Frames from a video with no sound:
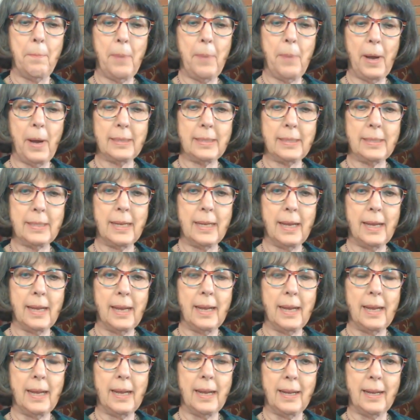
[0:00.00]
But
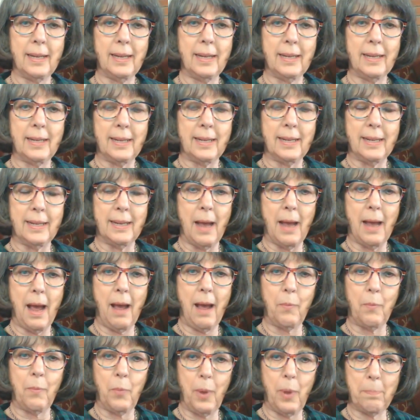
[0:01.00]

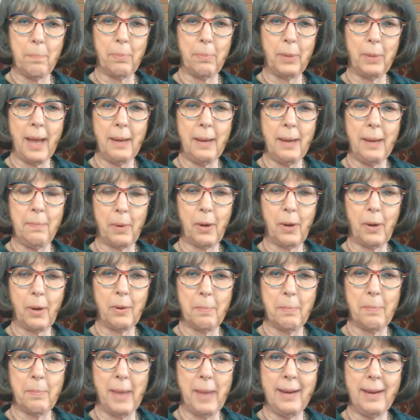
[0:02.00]
uh, what blind
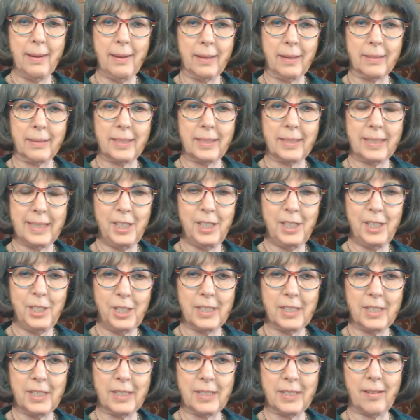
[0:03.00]
Bartimaeus
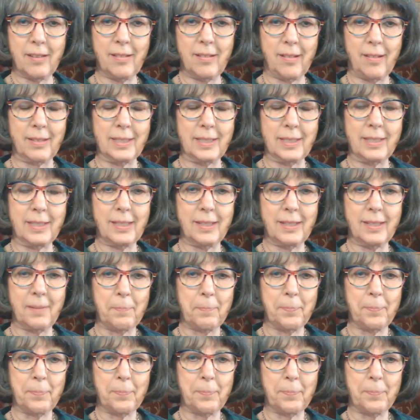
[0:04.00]
teaches us